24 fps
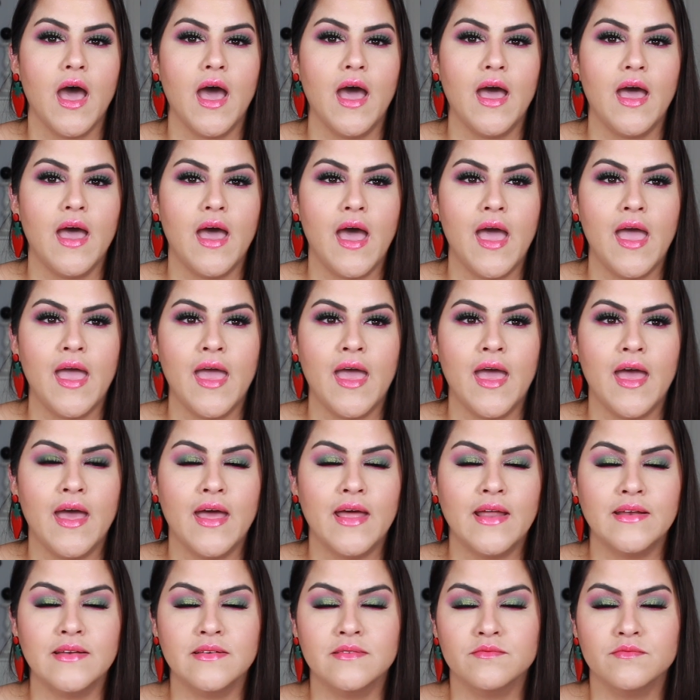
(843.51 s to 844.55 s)

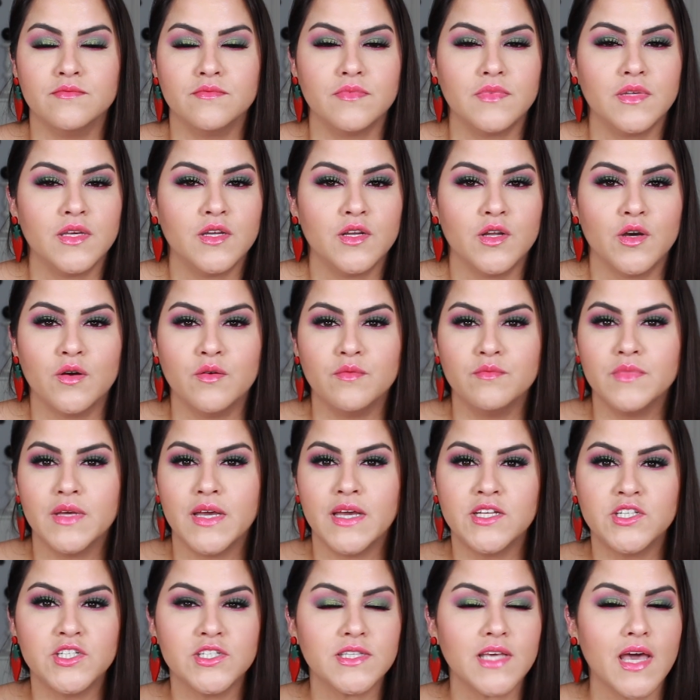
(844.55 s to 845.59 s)
and you know,
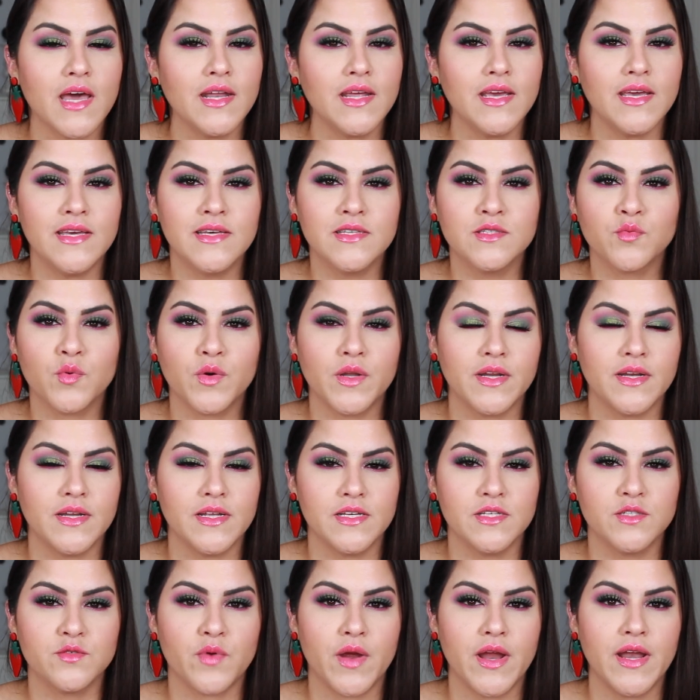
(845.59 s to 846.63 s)
it just kind of is what it
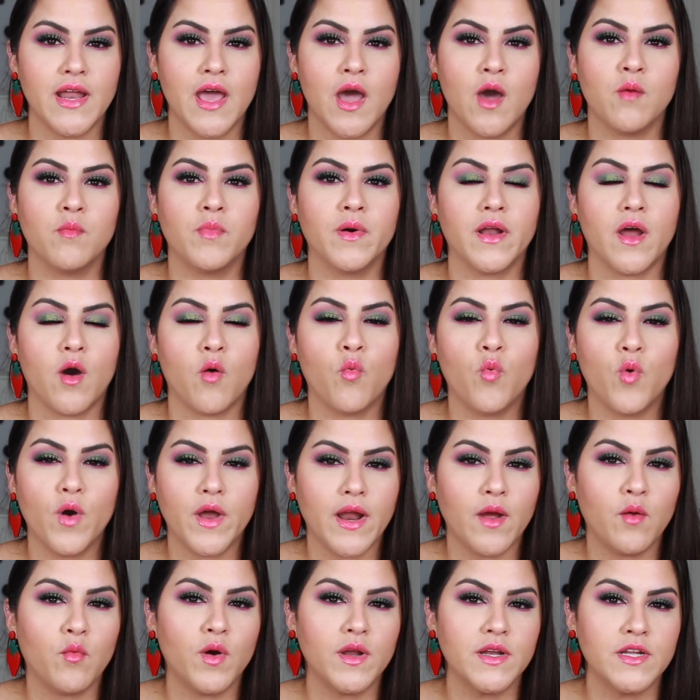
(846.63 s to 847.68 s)
is right now. But
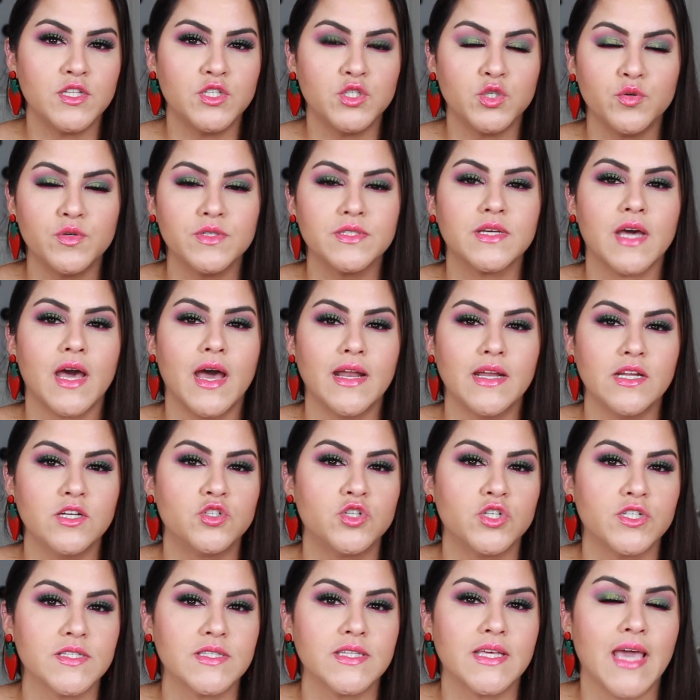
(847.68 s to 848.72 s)
what I want to do is kind of
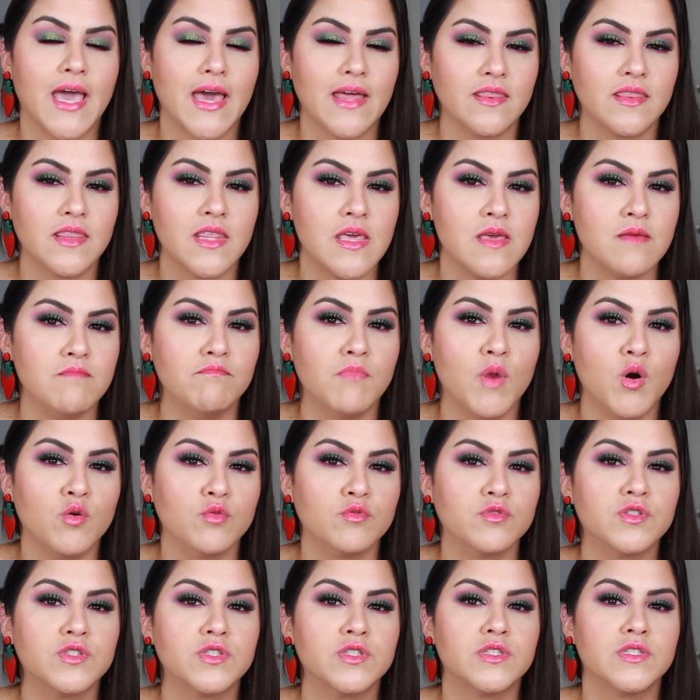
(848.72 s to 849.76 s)
just get the
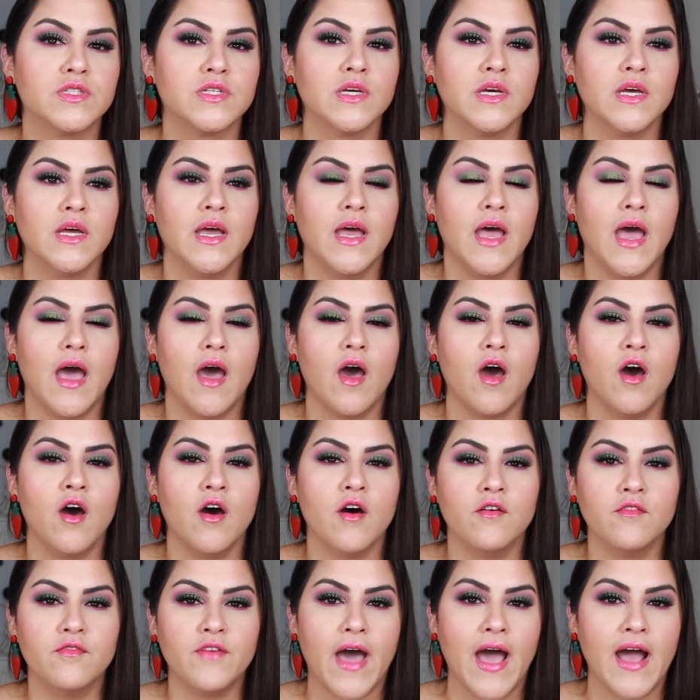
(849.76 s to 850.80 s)
most
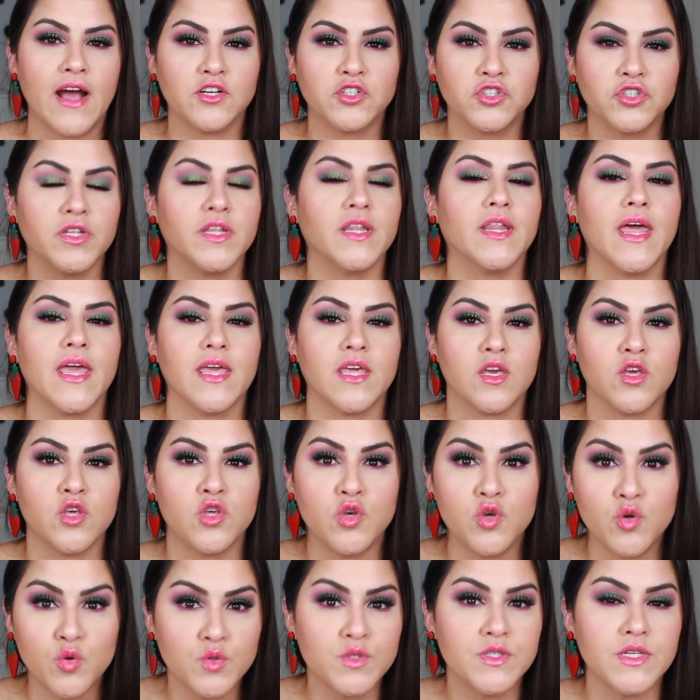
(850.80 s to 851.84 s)
of actually like
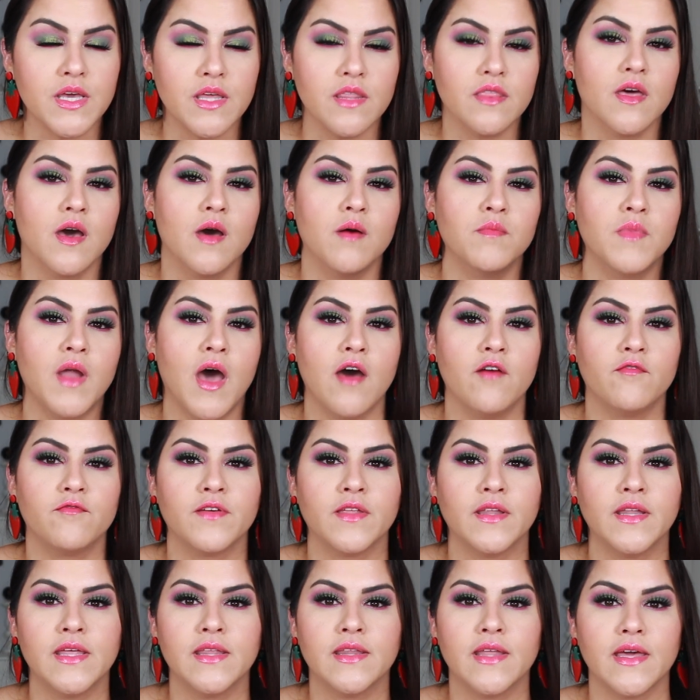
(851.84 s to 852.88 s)
using them, not
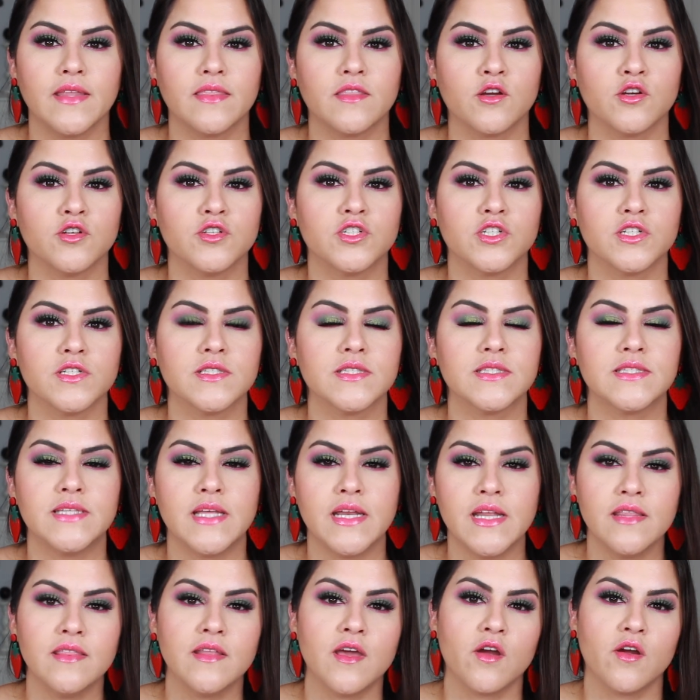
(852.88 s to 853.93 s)
feeling like they're just
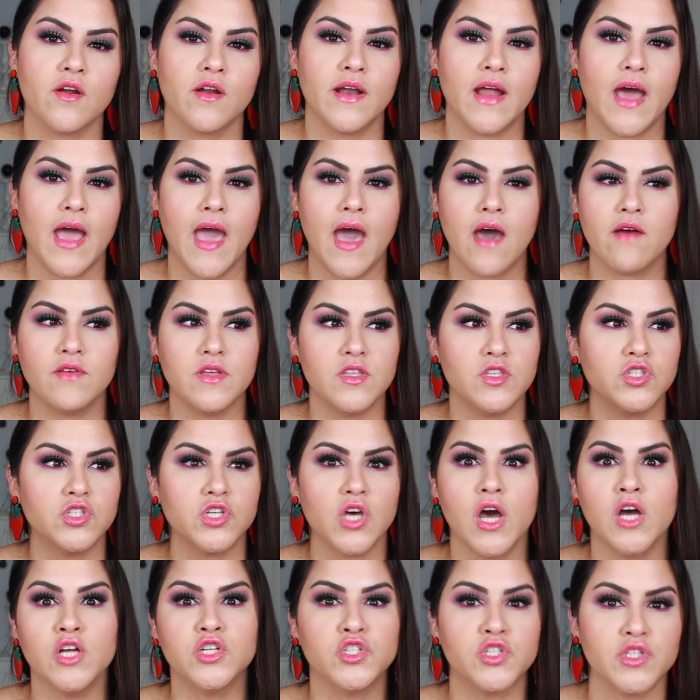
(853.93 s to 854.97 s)
sitting there and I haven't
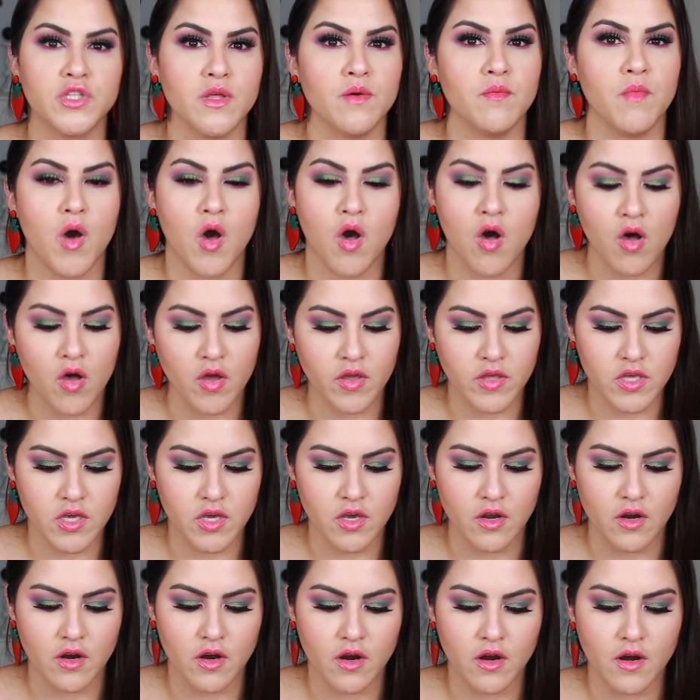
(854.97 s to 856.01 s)
touched them all
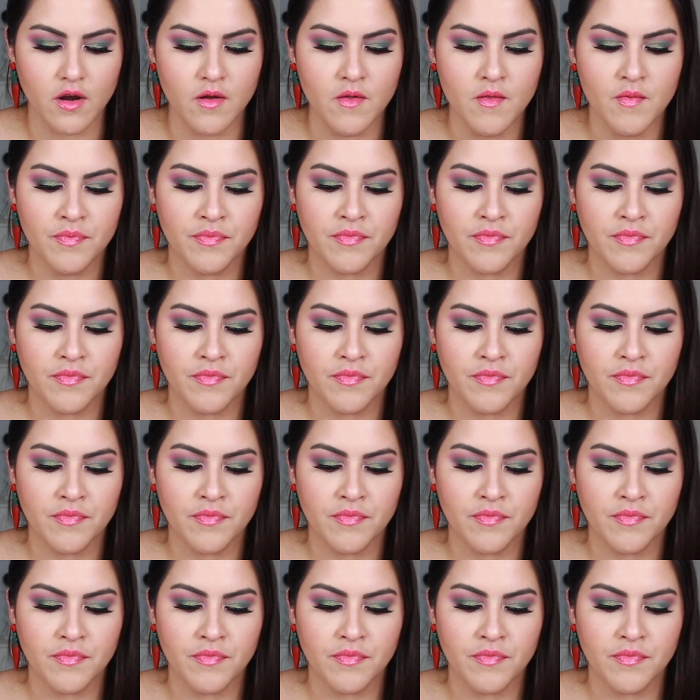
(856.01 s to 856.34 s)
year.